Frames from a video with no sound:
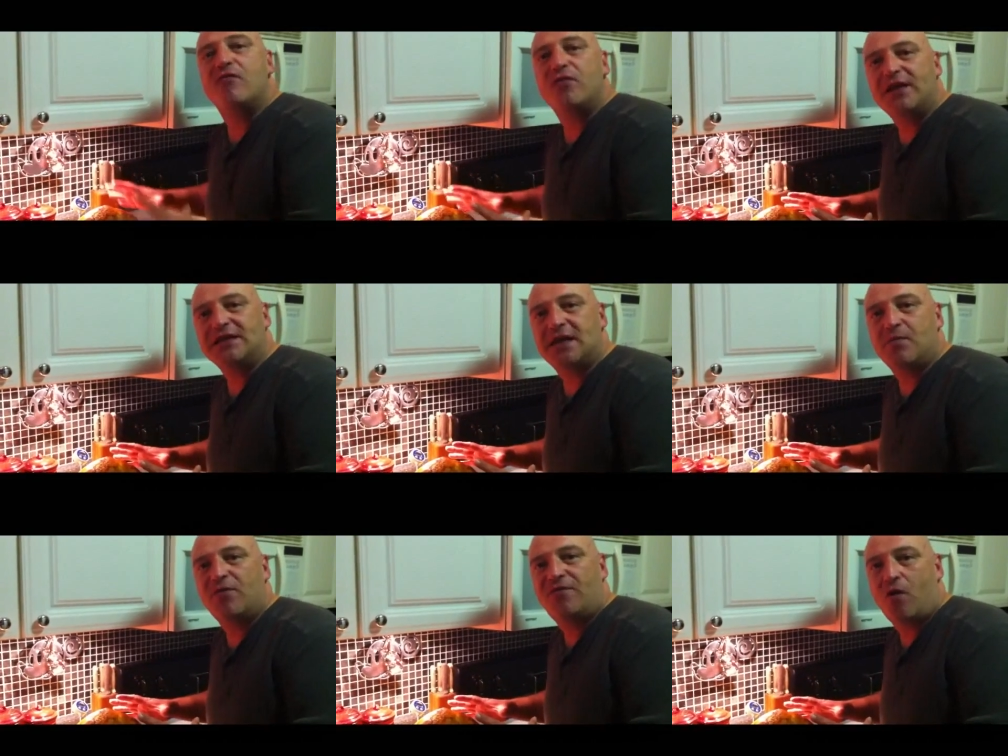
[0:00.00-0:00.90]
cover this
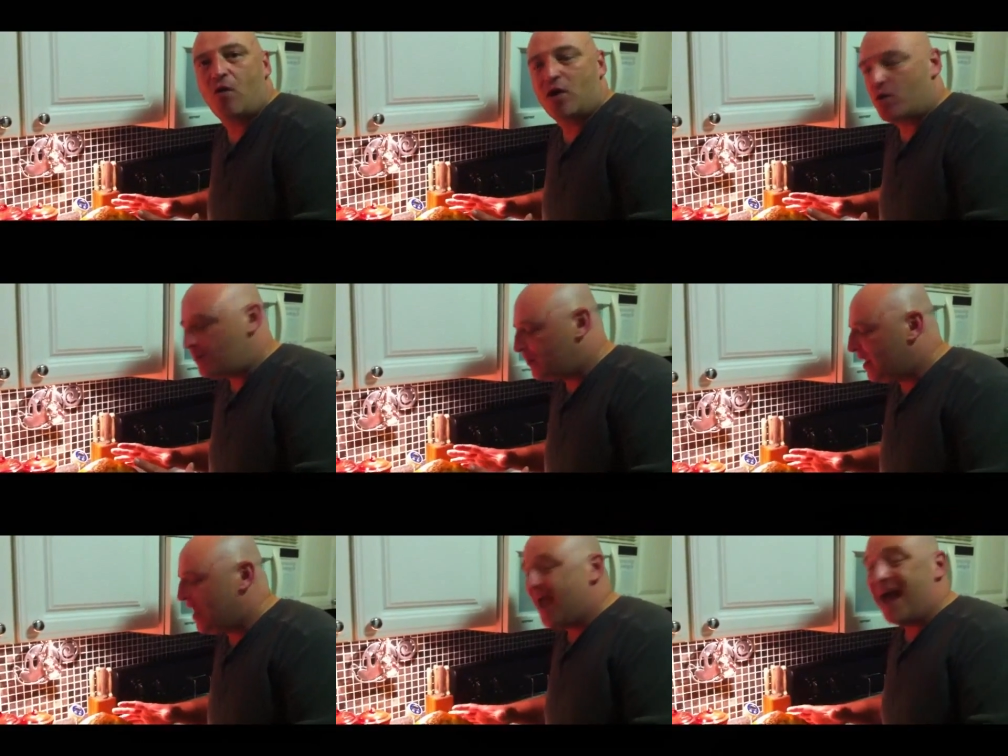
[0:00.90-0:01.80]
up with foil
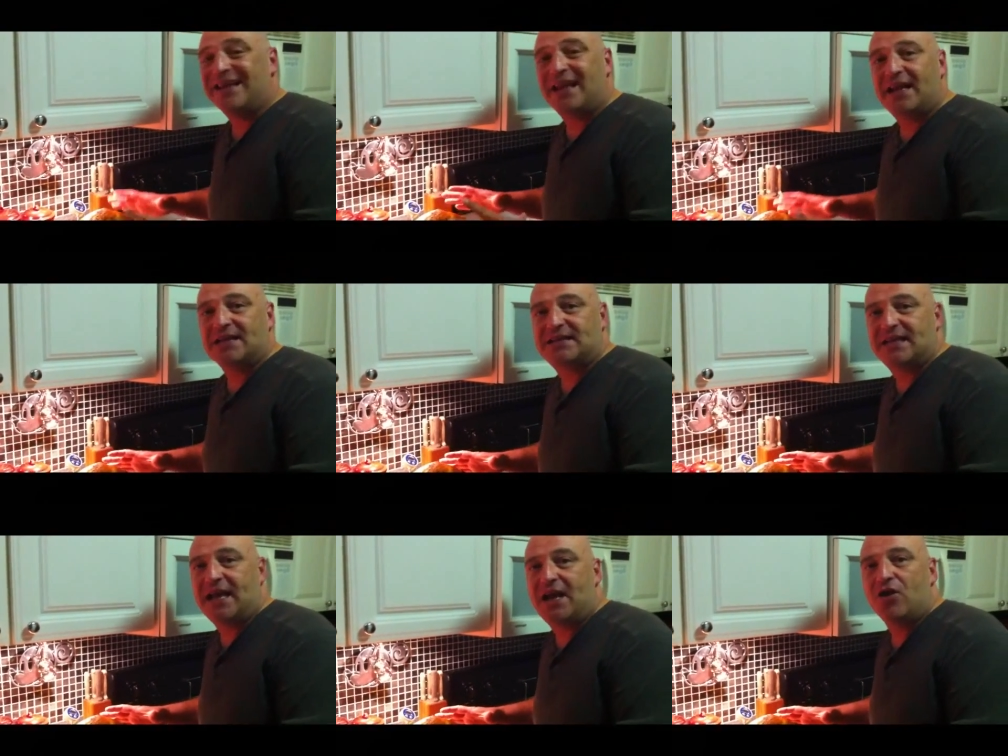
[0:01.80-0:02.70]
and let it
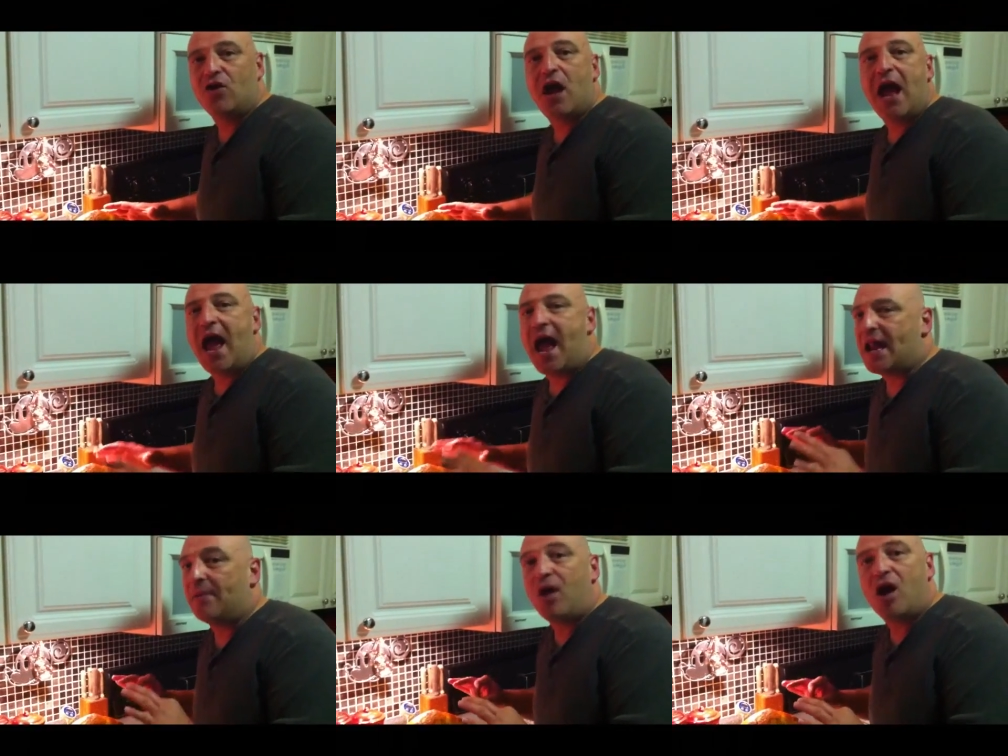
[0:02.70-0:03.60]
sit here,
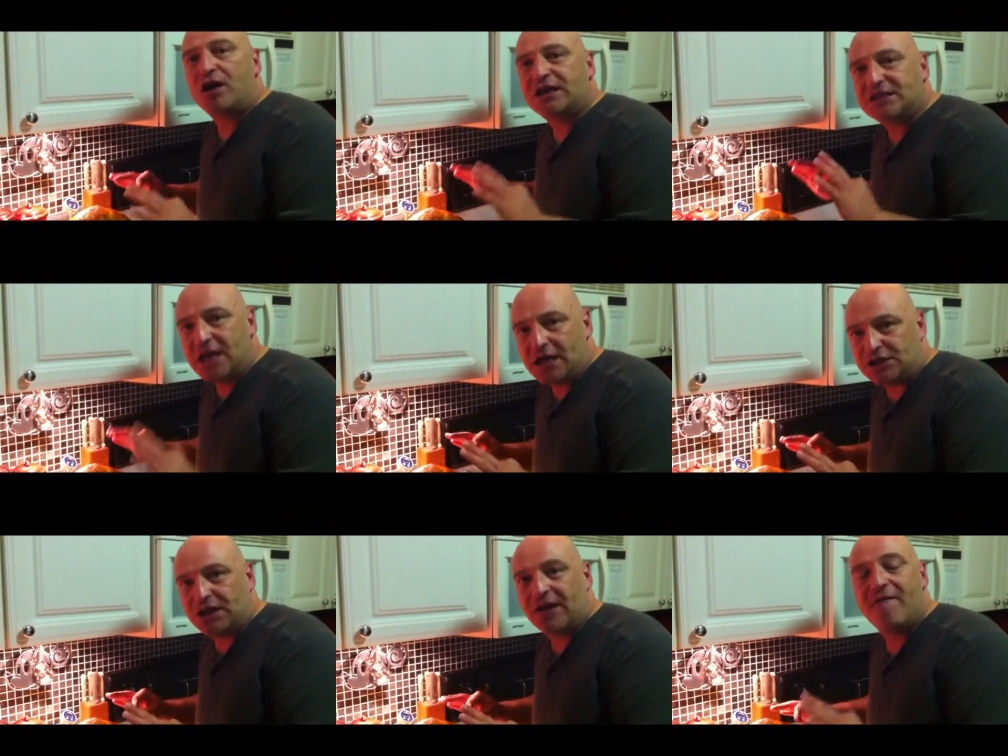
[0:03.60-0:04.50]
and I'm not going to
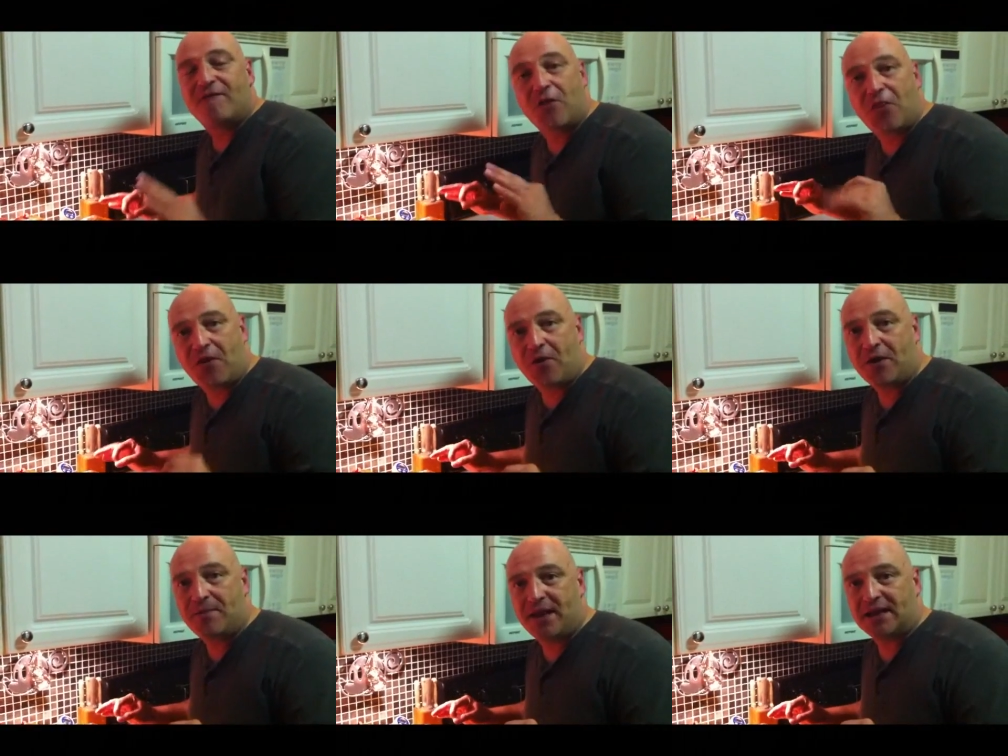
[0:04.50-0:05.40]
touch it for
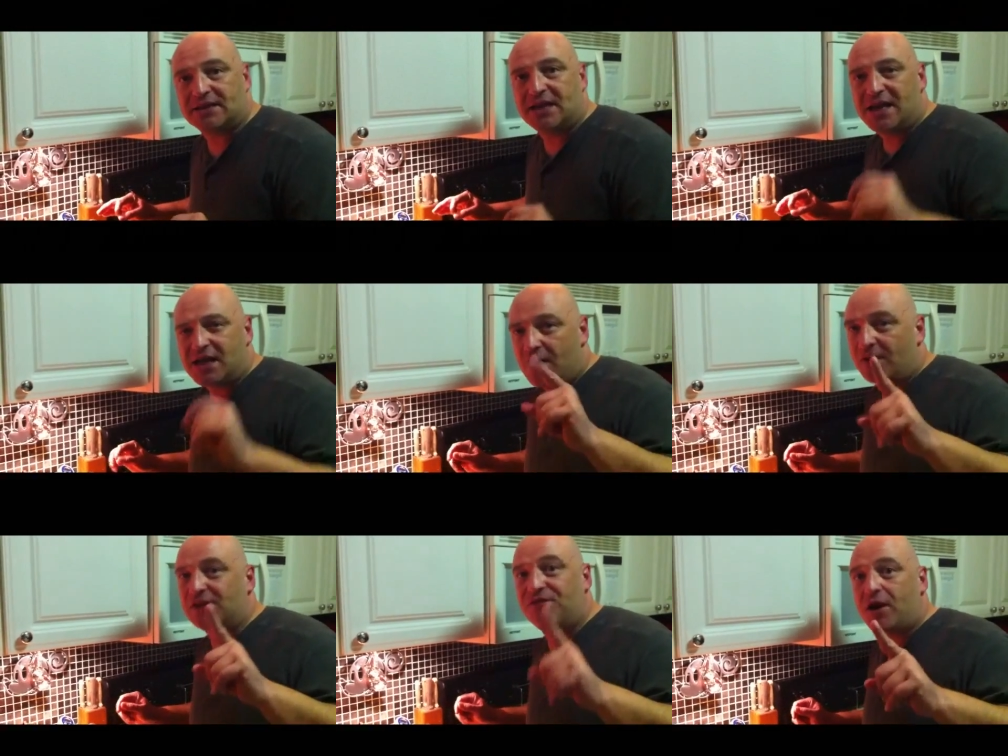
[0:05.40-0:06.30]
30 minutes.
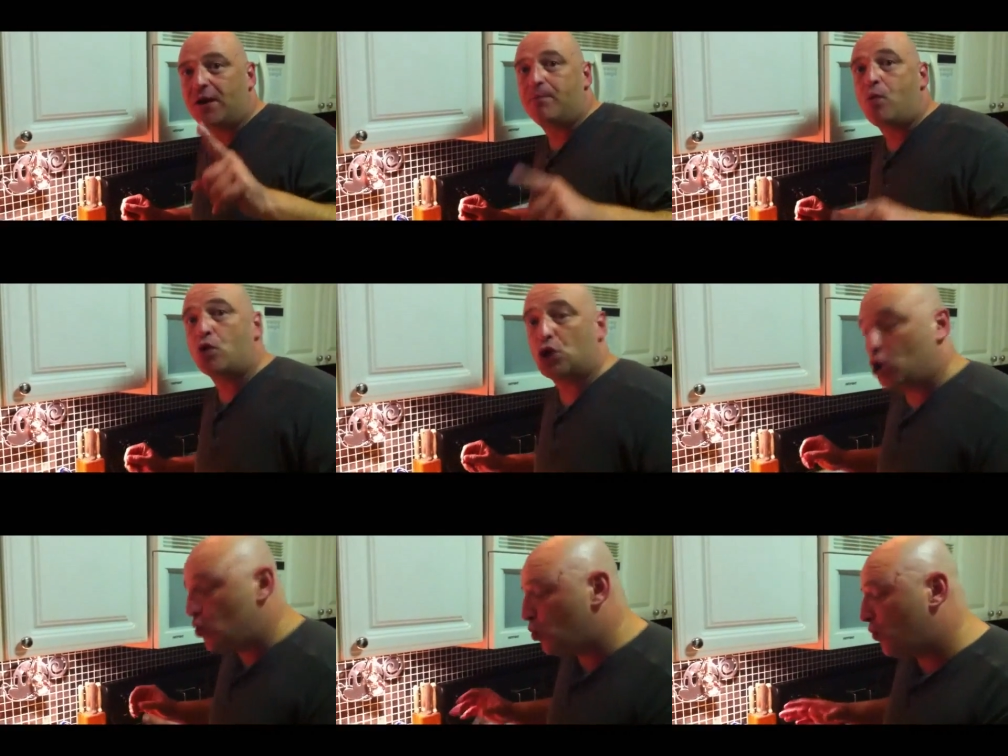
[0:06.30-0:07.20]
Y'all, it's very
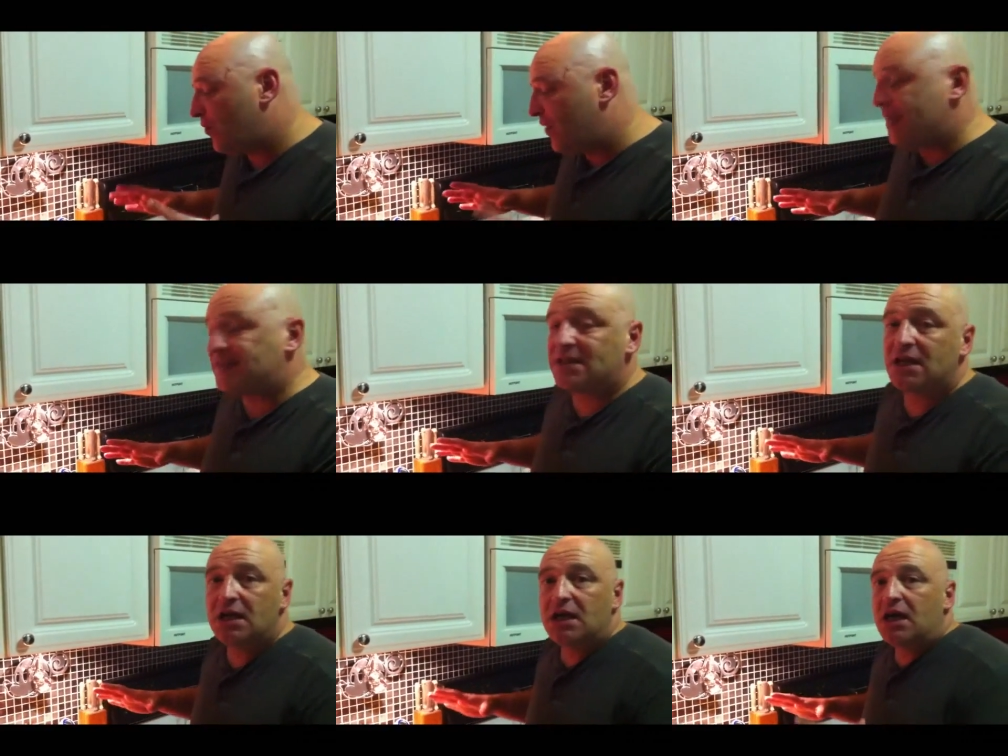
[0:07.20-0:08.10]
important. You want this
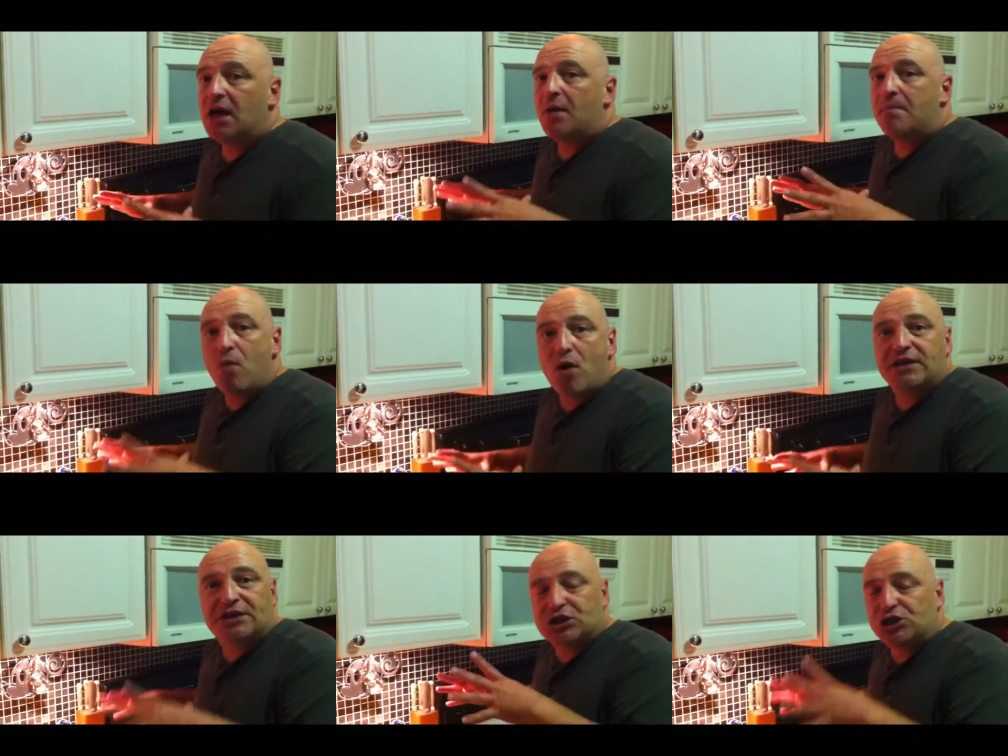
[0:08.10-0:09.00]

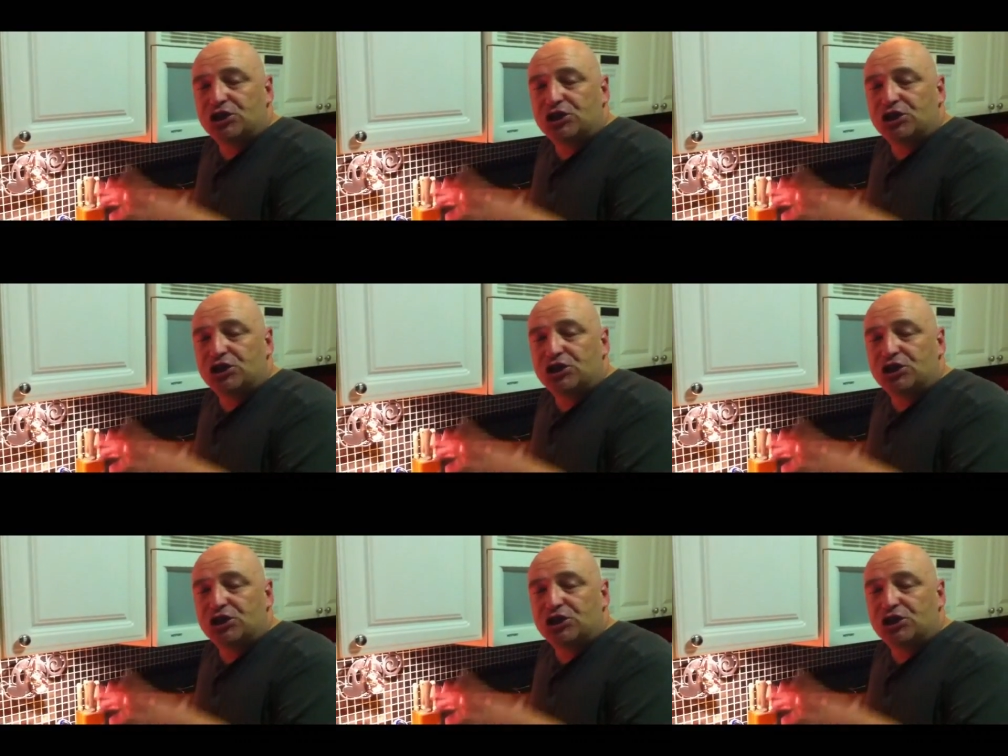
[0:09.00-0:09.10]
moist,